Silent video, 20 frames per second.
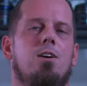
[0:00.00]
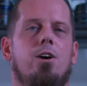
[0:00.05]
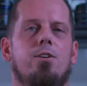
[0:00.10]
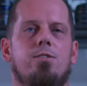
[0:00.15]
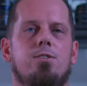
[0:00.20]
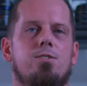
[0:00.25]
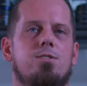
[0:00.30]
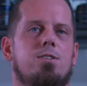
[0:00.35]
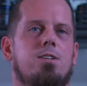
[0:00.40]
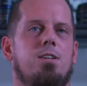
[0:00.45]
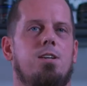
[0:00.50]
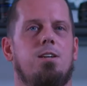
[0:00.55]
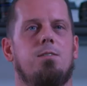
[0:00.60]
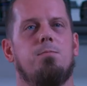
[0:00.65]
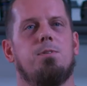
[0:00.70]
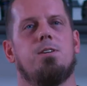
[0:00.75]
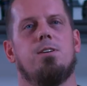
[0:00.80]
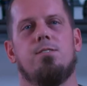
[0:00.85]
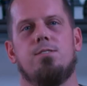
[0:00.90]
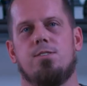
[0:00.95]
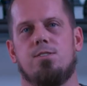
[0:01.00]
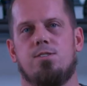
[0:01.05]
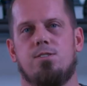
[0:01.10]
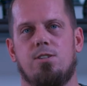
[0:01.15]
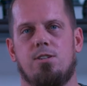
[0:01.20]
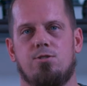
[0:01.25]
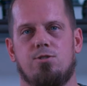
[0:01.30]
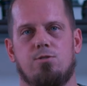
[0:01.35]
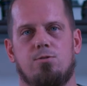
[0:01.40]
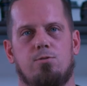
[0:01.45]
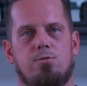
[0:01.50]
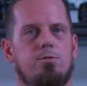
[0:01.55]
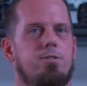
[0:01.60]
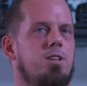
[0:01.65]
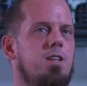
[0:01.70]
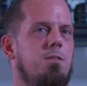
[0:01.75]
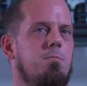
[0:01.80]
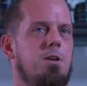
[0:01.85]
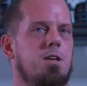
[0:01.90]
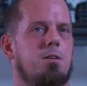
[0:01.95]
On this kit, because it's digital
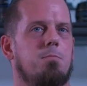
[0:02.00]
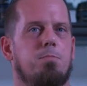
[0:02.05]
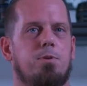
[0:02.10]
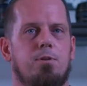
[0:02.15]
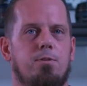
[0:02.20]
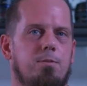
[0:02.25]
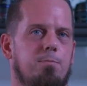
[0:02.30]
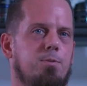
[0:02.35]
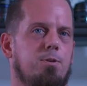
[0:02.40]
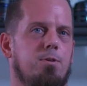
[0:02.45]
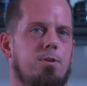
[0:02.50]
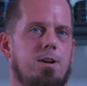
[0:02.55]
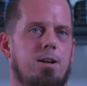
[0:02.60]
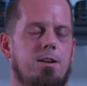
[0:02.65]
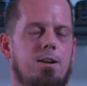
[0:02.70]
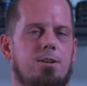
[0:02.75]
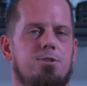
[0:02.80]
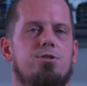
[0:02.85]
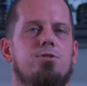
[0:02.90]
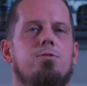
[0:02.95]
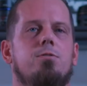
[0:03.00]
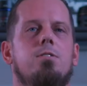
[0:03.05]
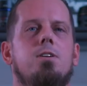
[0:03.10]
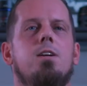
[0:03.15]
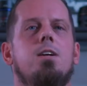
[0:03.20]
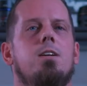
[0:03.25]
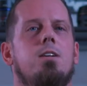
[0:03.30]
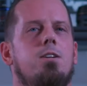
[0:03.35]
and they make a peer-to-peer connection,